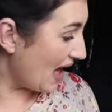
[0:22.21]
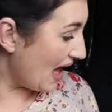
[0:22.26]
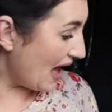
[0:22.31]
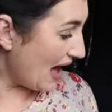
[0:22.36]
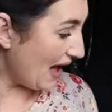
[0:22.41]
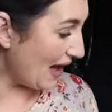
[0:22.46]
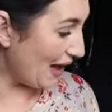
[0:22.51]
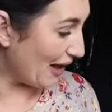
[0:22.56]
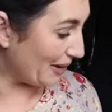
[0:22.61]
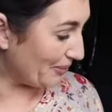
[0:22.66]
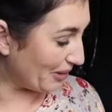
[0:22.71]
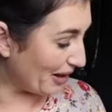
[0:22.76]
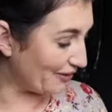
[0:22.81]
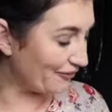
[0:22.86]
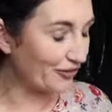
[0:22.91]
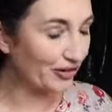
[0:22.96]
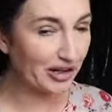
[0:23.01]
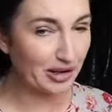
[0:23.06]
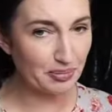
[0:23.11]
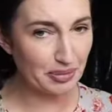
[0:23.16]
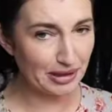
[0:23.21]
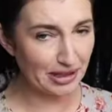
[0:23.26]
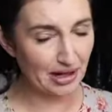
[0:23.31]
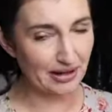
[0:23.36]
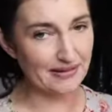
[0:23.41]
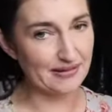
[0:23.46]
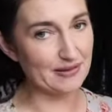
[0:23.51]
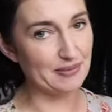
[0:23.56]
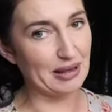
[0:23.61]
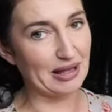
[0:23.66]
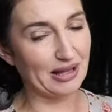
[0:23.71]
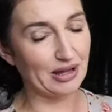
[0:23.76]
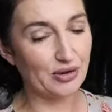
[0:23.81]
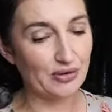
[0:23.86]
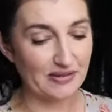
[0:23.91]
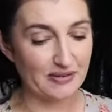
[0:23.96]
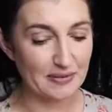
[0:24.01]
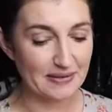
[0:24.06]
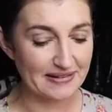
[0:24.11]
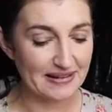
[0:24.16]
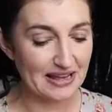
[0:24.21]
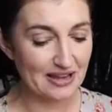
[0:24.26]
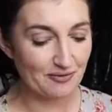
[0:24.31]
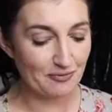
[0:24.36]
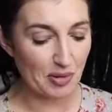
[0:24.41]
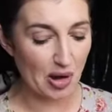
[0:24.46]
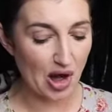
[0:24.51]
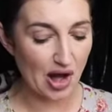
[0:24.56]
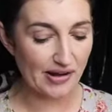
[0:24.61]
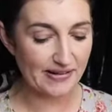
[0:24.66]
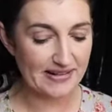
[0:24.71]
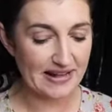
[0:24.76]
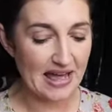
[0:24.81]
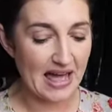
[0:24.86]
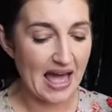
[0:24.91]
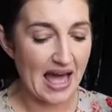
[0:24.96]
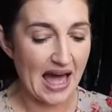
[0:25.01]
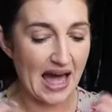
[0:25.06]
I thought it'd be nice to make a Christmas Eve box,